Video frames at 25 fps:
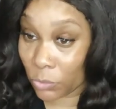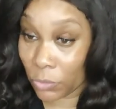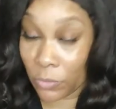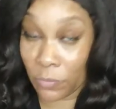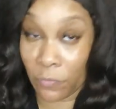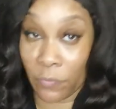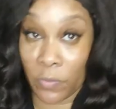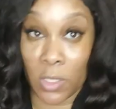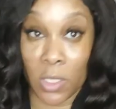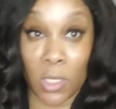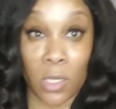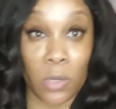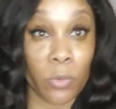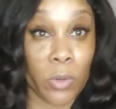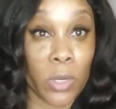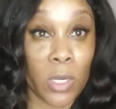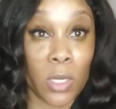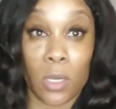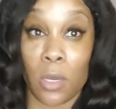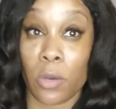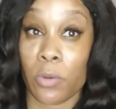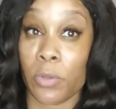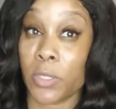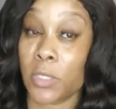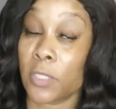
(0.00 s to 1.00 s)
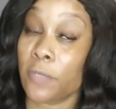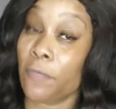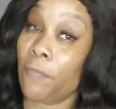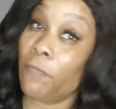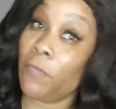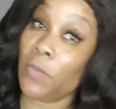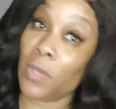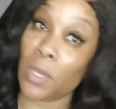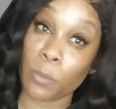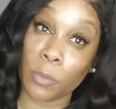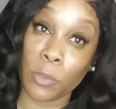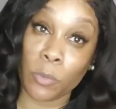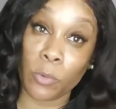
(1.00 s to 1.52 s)
We're finna get ready to go into
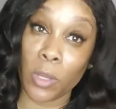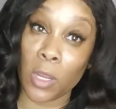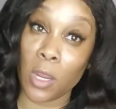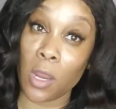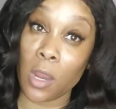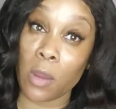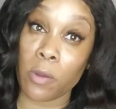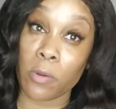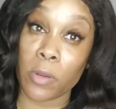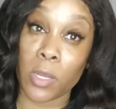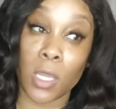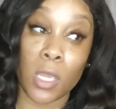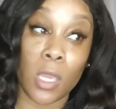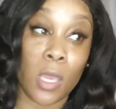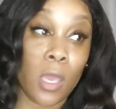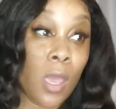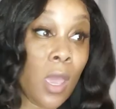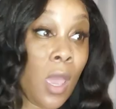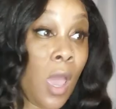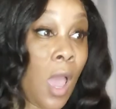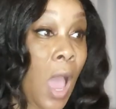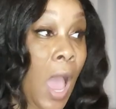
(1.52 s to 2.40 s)
February.